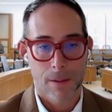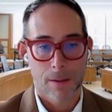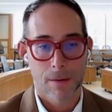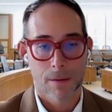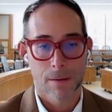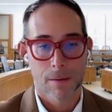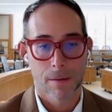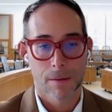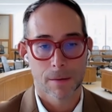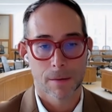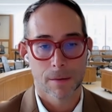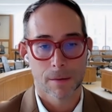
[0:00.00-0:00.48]

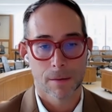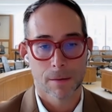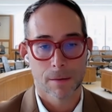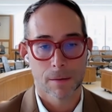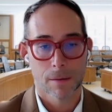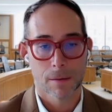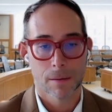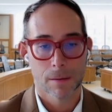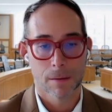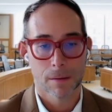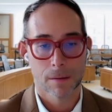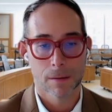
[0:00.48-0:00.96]

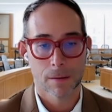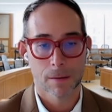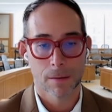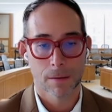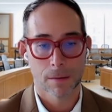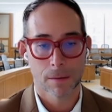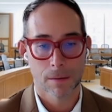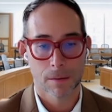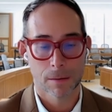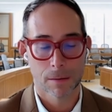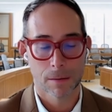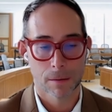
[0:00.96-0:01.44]

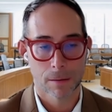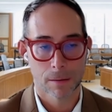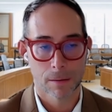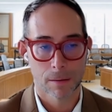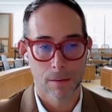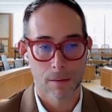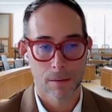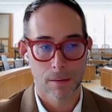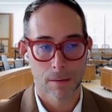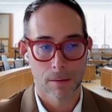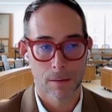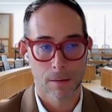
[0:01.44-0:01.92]

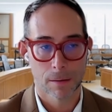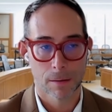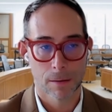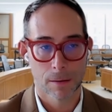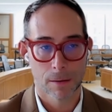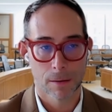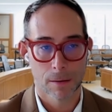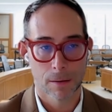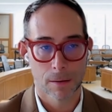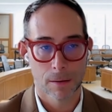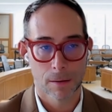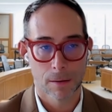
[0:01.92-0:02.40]

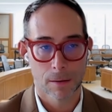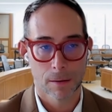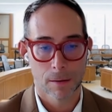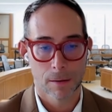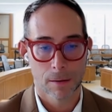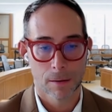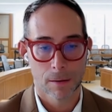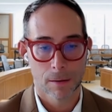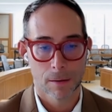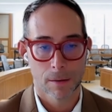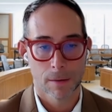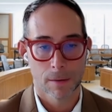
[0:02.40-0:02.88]

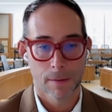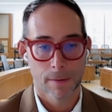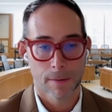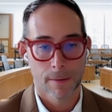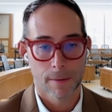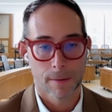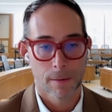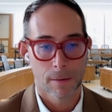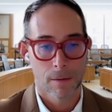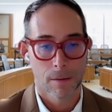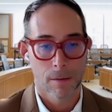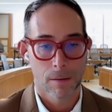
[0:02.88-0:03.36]

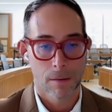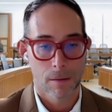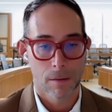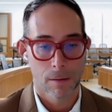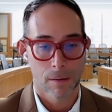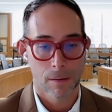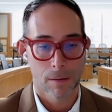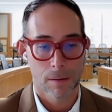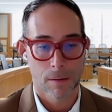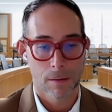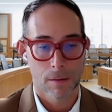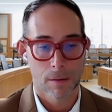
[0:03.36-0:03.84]

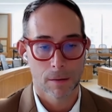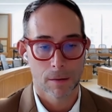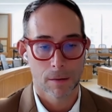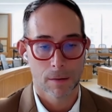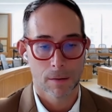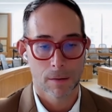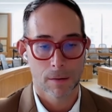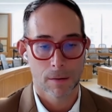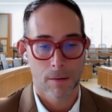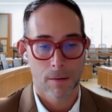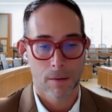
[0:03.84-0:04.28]
The person shown says nothing.